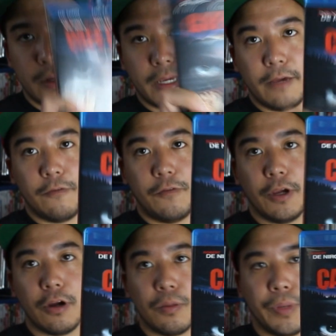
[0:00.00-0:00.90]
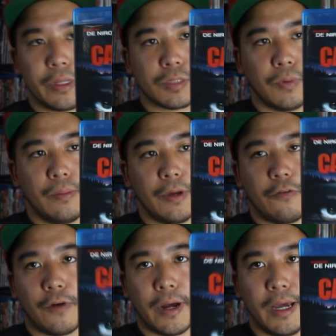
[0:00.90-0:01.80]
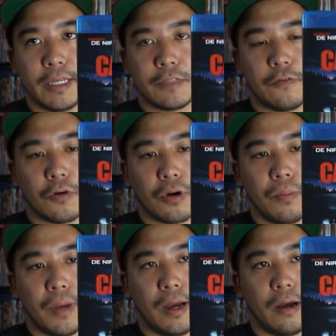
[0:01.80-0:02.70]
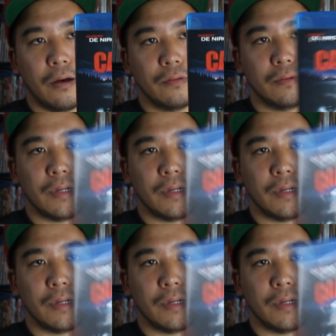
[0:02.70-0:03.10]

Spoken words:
Cape Fear, picked this one up at Fry's for about,